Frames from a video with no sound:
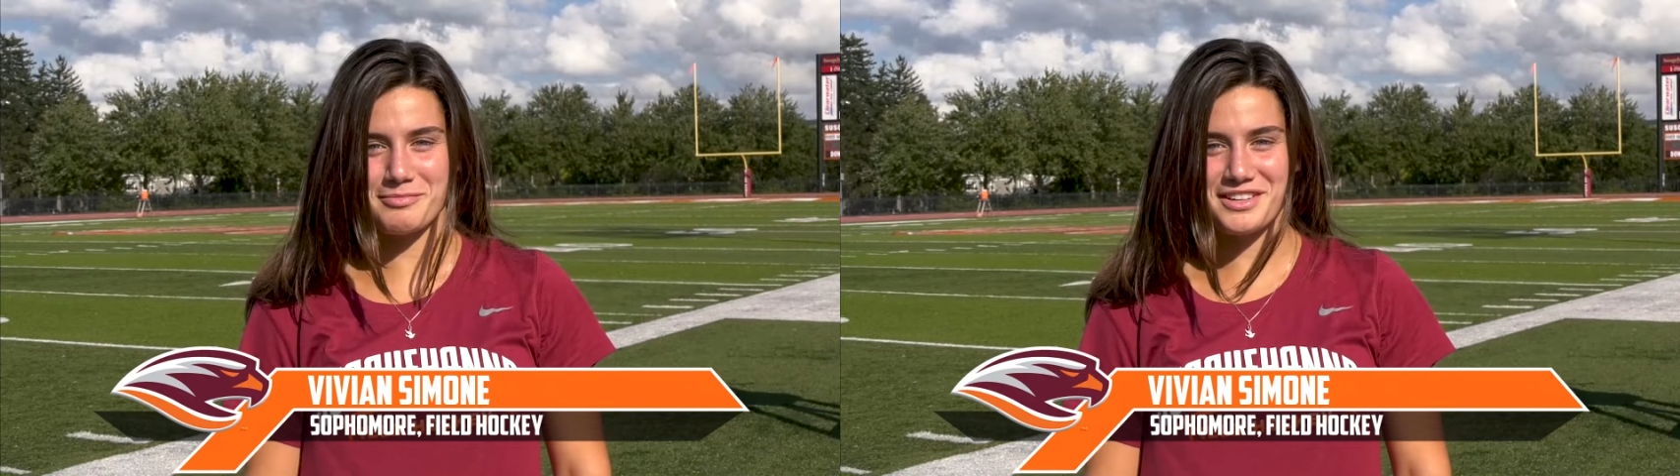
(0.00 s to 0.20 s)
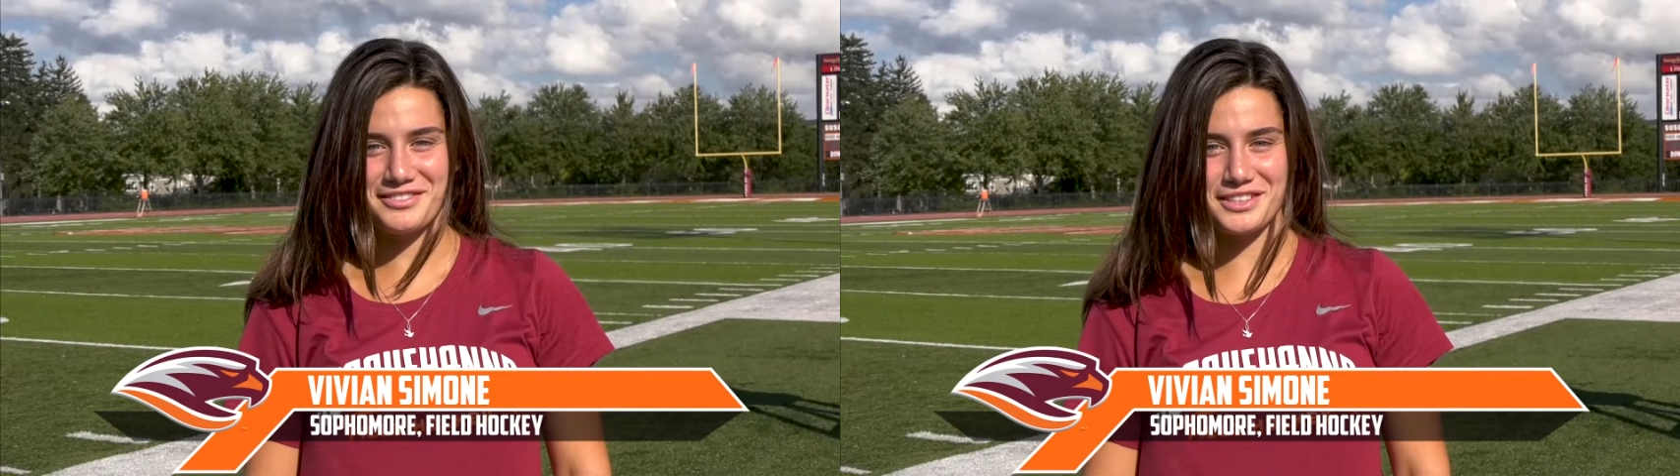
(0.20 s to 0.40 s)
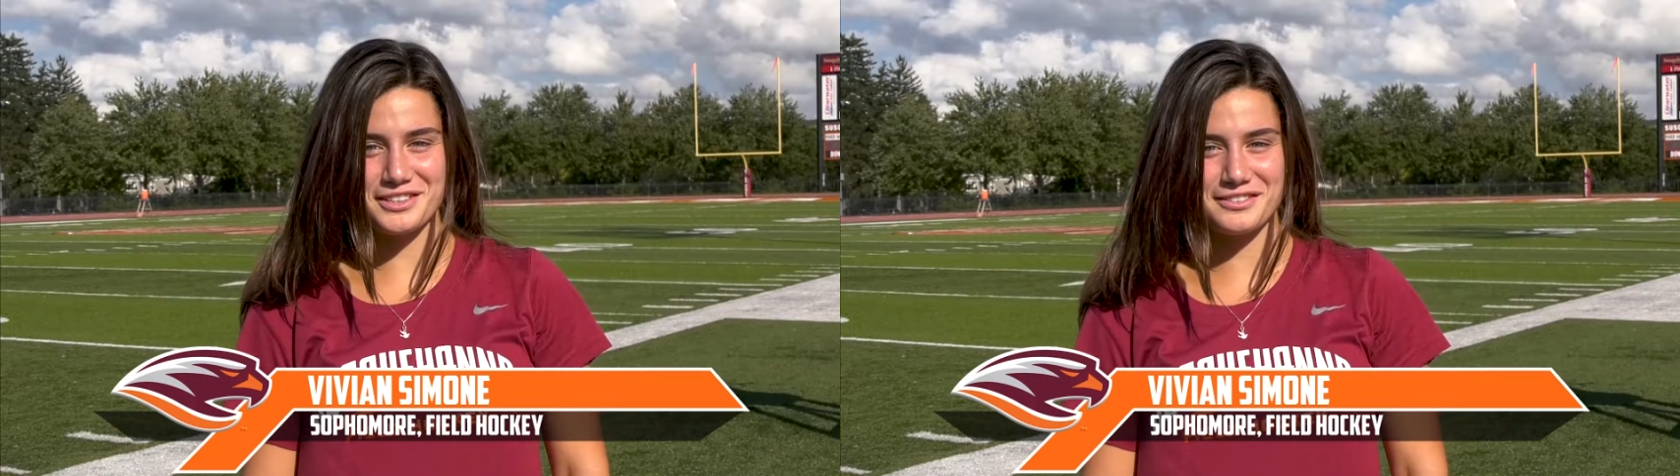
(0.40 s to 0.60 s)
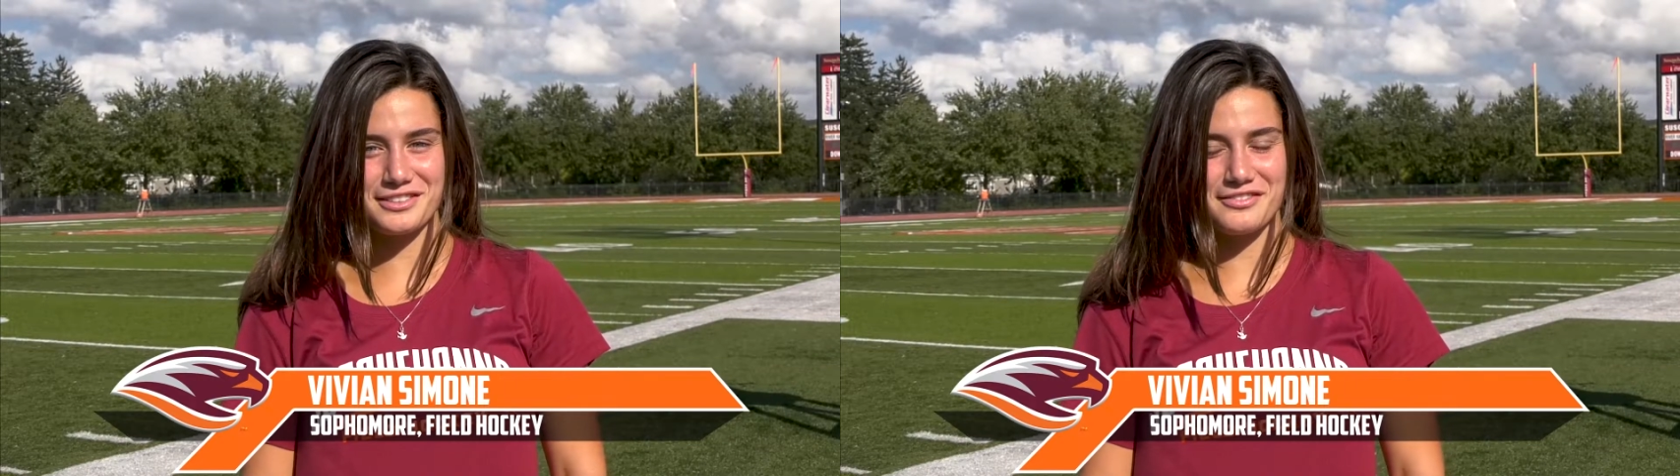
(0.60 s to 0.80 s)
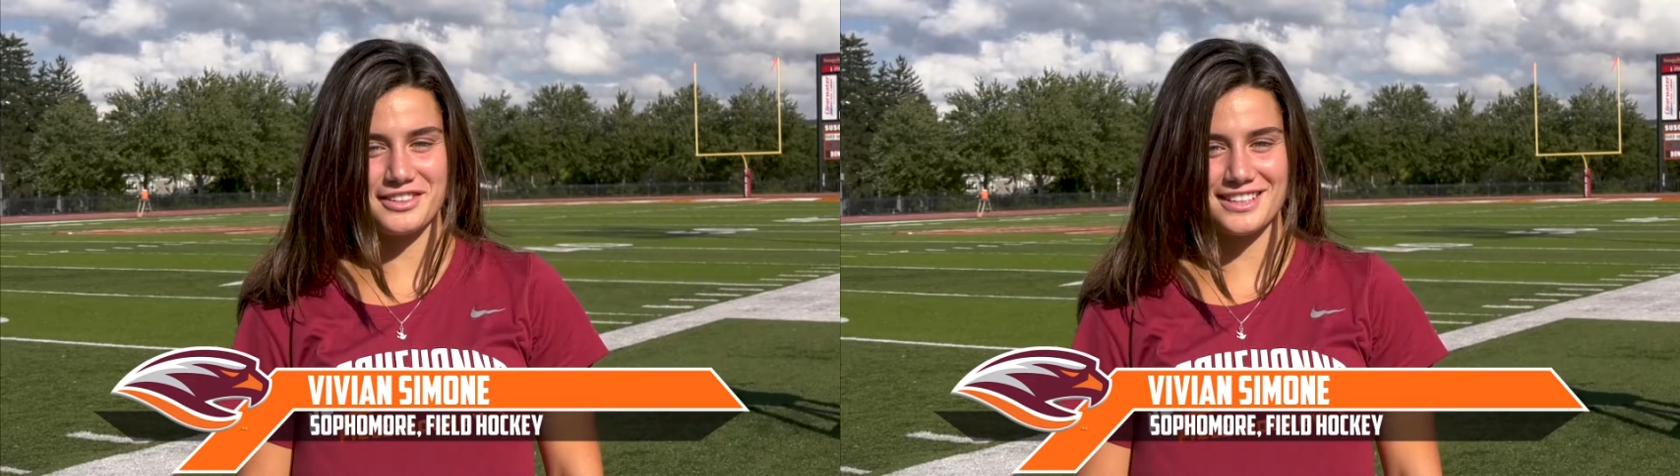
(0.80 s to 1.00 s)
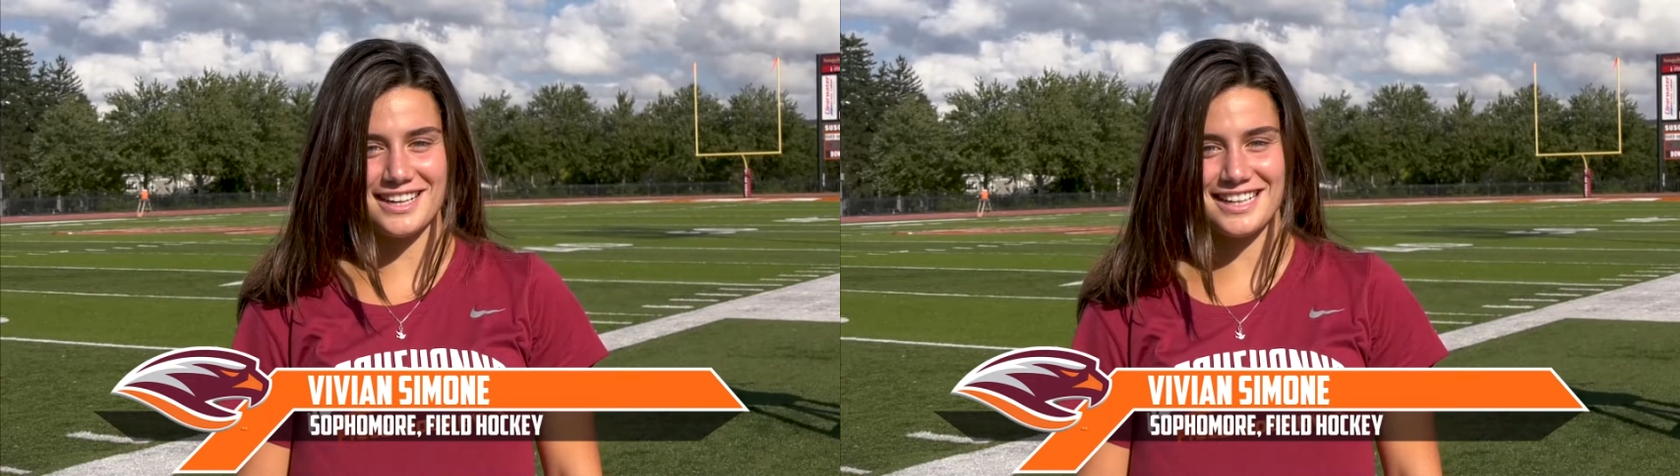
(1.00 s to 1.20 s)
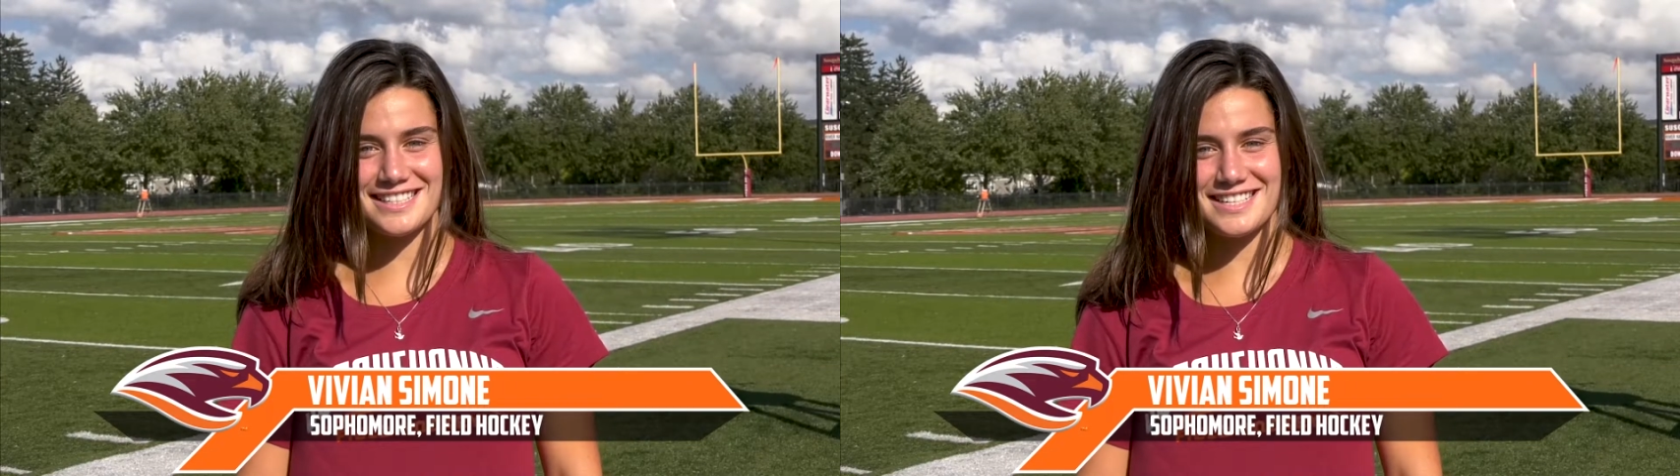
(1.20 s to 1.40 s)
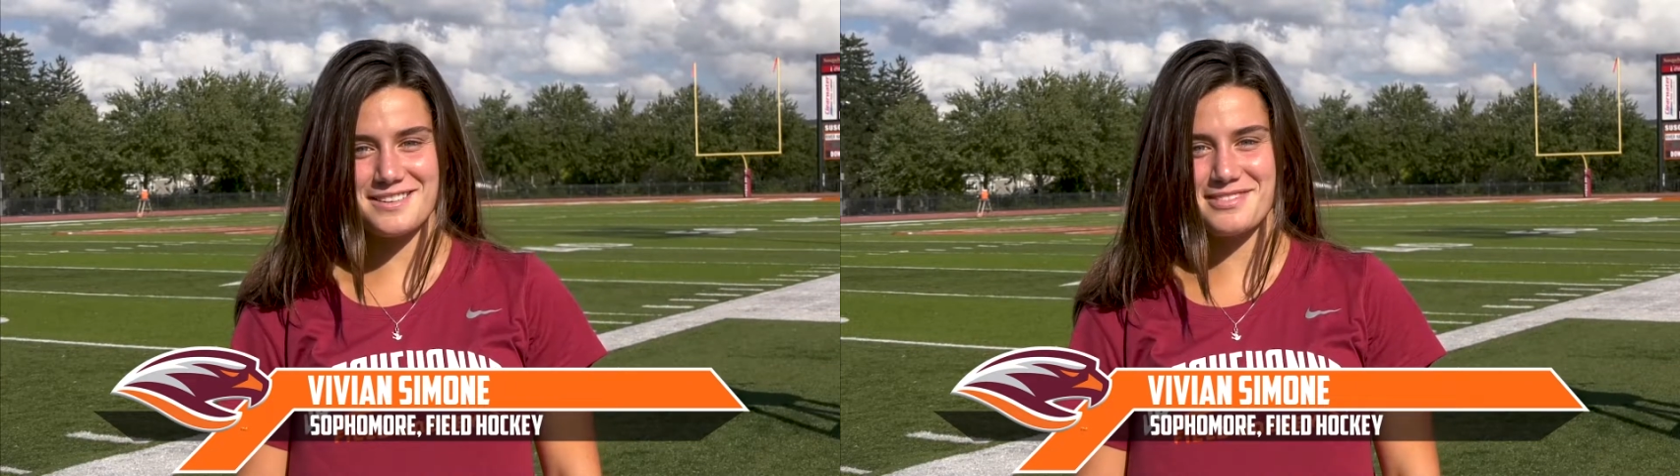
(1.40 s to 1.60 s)
midfielder for the field hockey
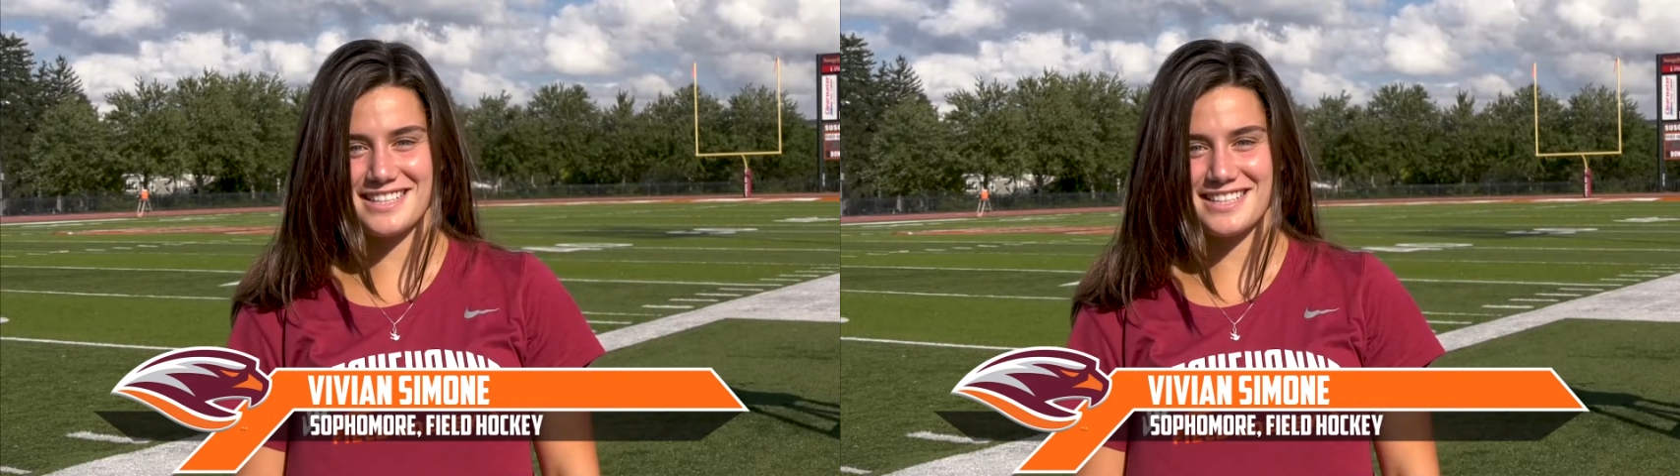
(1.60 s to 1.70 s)
team,